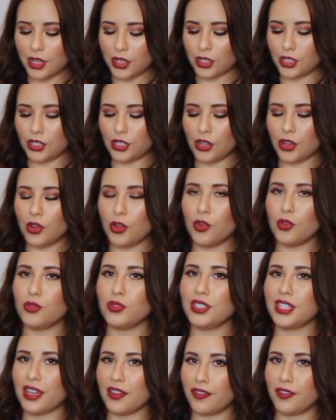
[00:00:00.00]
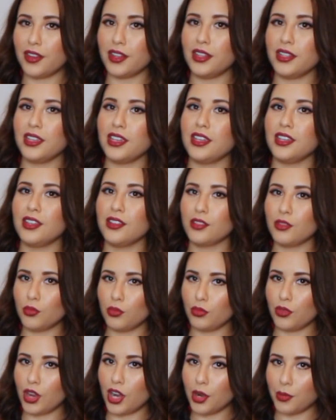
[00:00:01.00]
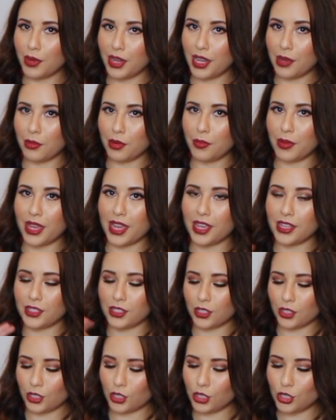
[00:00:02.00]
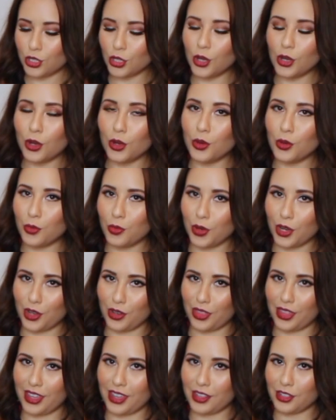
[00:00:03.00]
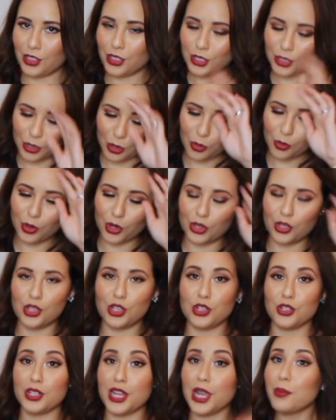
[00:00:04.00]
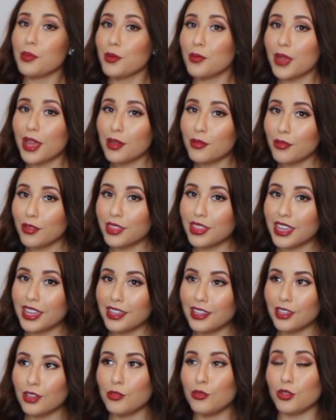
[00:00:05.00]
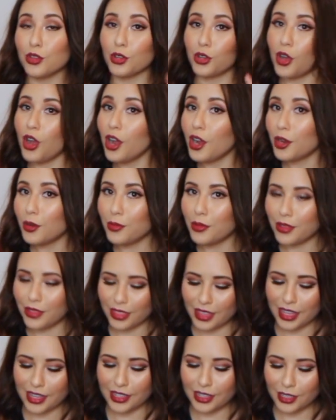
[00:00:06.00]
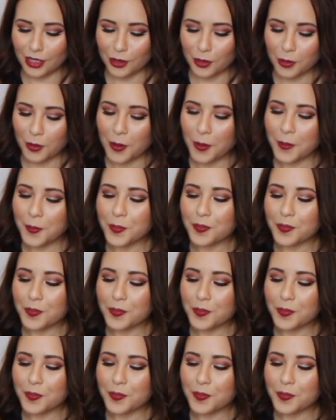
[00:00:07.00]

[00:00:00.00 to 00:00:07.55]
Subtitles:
So definitely, Arm & Hammer bags, so worth it, so worth it. Your diaper bag will thank you, your car will thank you.